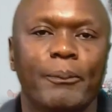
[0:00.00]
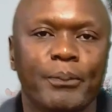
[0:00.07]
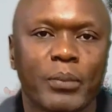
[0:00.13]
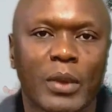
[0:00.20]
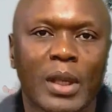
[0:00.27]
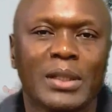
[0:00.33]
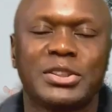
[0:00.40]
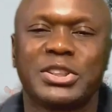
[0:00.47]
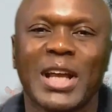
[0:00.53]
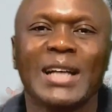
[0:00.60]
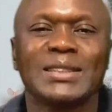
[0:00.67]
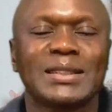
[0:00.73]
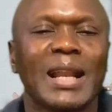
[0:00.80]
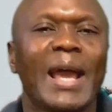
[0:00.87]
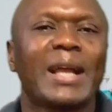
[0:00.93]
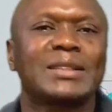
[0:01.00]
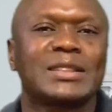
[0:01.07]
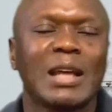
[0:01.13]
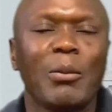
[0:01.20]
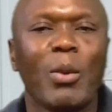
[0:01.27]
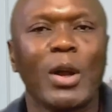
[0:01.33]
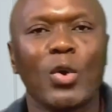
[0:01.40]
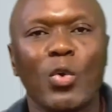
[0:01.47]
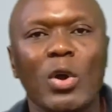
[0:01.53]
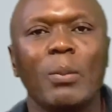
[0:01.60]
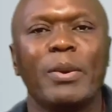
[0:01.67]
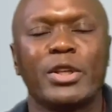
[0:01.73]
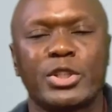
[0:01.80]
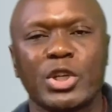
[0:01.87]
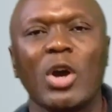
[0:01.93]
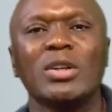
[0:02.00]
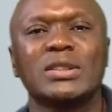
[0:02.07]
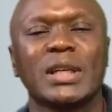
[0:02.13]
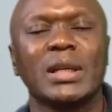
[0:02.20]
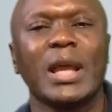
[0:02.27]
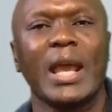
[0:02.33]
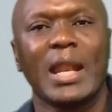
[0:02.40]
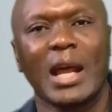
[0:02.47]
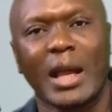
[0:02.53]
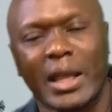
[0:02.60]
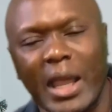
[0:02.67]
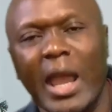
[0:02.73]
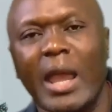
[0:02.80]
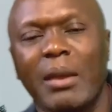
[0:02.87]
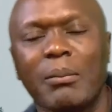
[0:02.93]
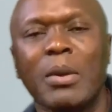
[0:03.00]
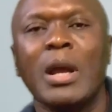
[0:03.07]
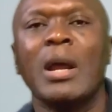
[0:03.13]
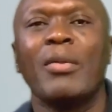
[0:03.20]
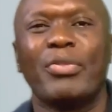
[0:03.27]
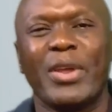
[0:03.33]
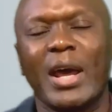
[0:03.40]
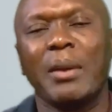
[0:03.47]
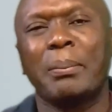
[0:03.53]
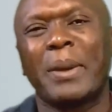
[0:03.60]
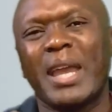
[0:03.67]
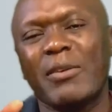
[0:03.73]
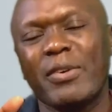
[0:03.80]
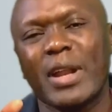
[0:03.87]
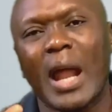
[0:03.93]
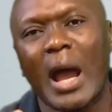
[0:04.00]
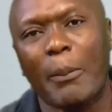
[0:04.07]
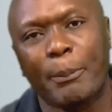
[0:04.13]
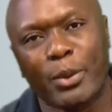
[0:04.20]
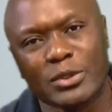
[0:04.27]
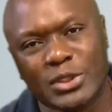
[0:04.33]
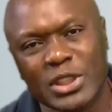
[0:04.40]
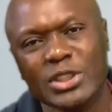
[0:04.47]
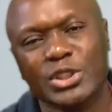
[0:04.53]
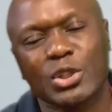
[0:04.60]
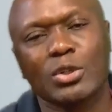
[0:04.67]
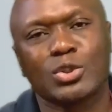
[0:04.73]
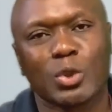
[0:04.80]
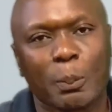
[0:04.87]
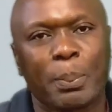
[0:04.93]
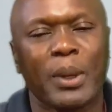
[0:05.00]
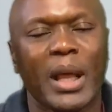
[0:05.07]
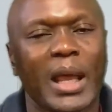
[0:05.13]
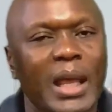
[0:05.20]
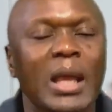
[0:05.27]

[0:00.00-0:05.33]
Just like someone who will be chosen in a game, they are given a position to play.